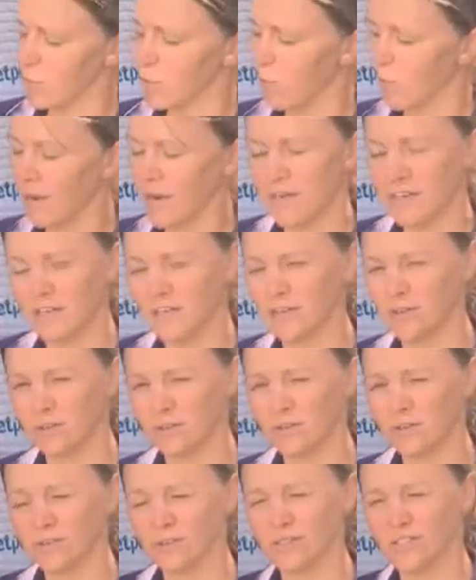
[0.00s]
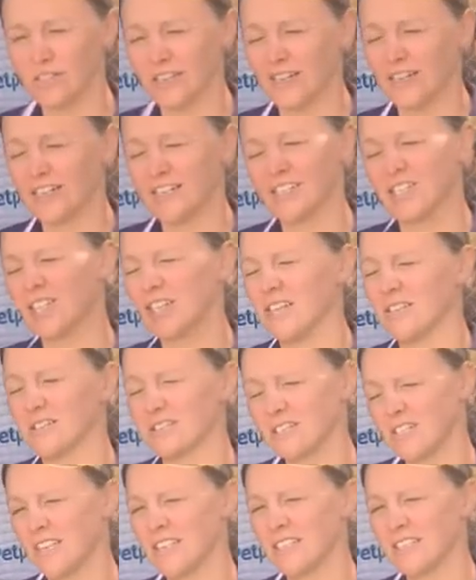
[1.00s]
all my needles in actually a
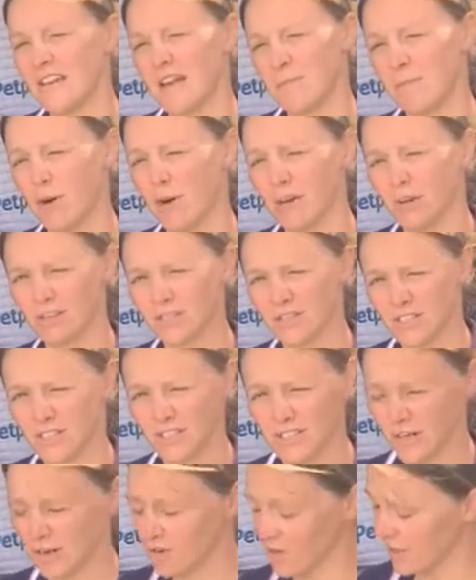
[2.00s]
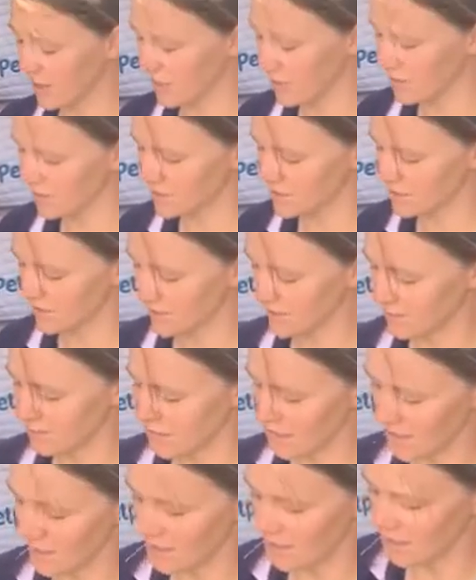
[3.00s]
little tic-tac box so they don't get lost
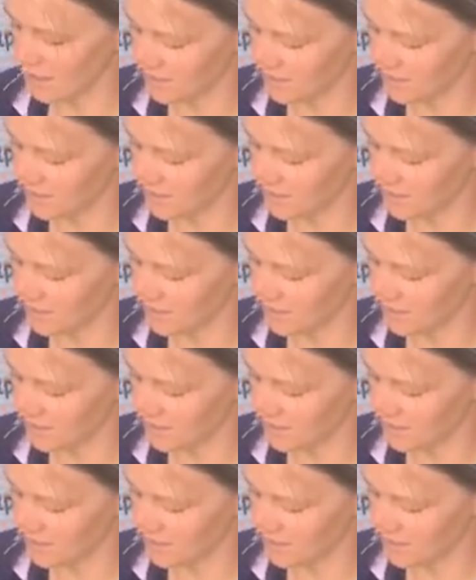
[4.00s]
anywhere.